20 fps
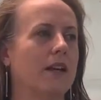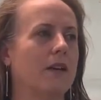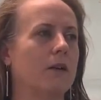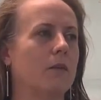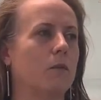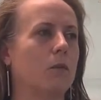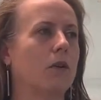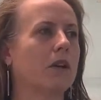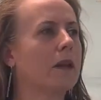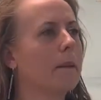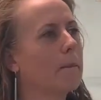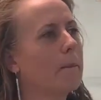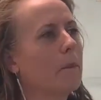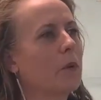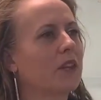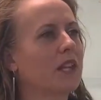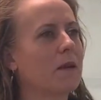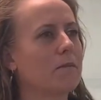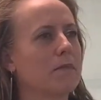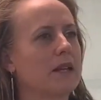What
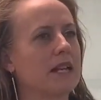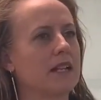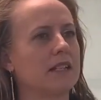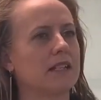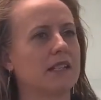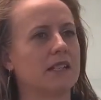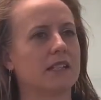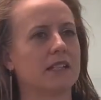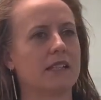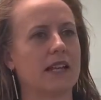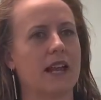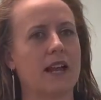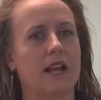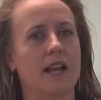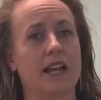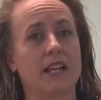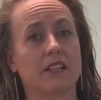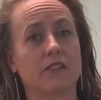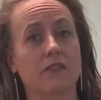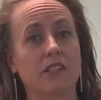that means is
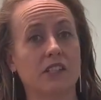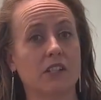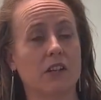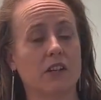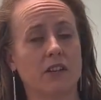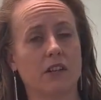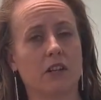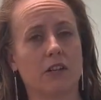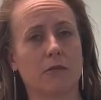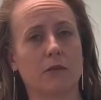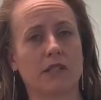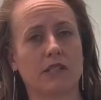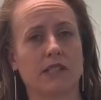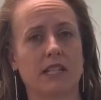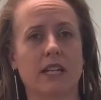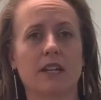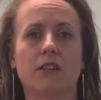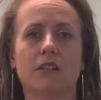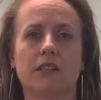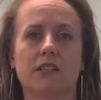as physiotherapists
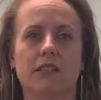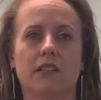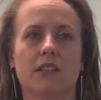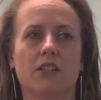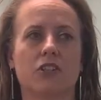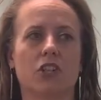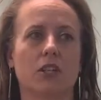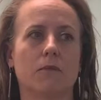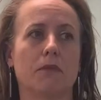here at Synergy,